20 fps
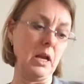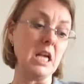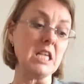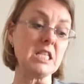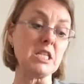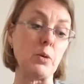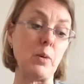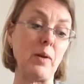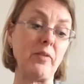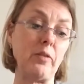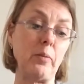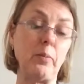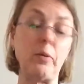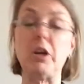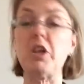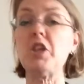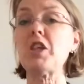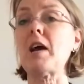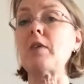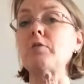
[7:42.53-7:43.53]
So
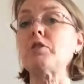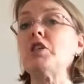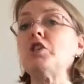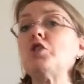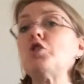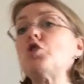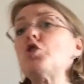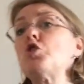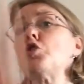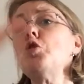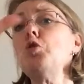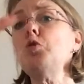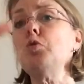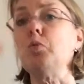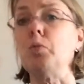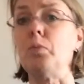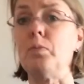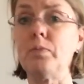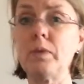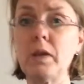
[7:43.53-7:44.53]
everybody shouted,
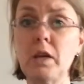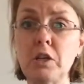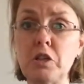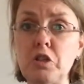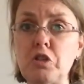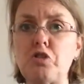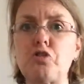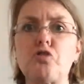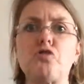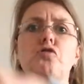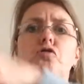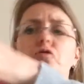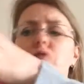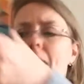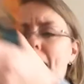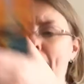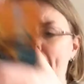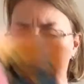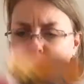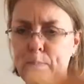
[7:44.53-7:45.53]
"Shoo!
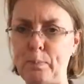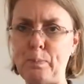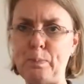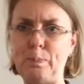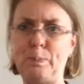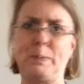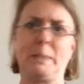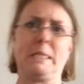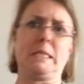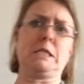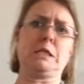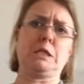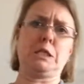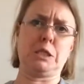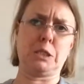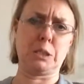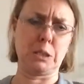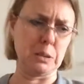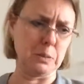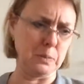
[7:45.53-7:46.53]
Scram!
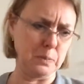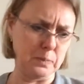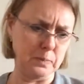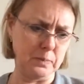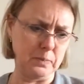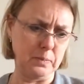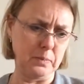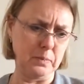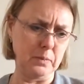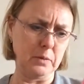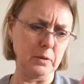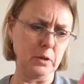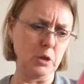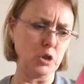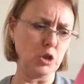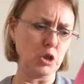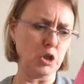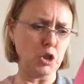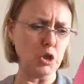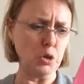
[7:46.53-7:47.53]
Psst!
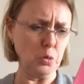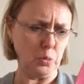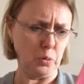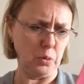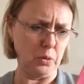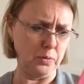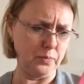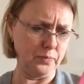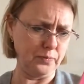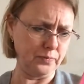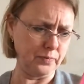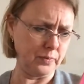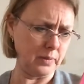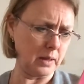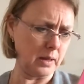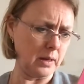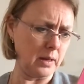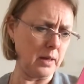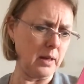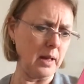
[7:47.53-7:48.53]
Shoo!"
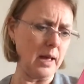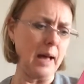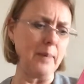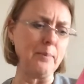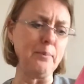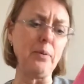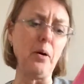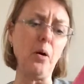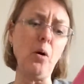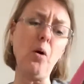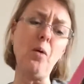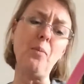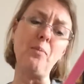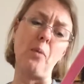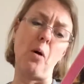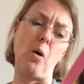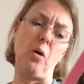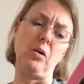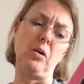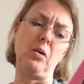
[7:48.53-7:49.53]
And poor
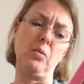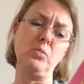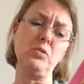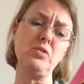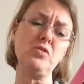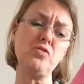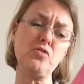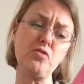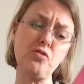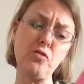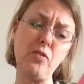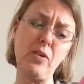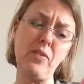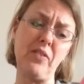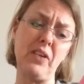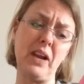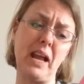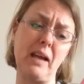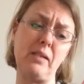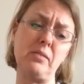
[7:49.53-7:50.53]
Mog was
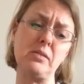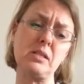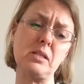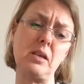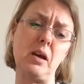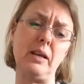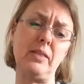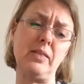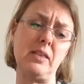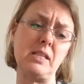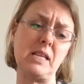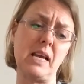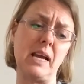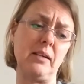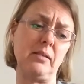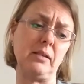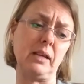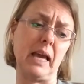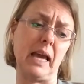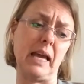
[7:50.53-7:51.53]
driven outside the
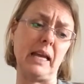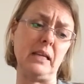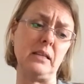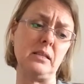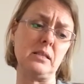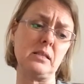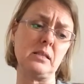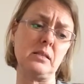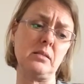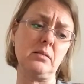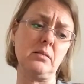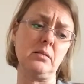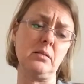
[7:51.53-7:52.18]
town gates.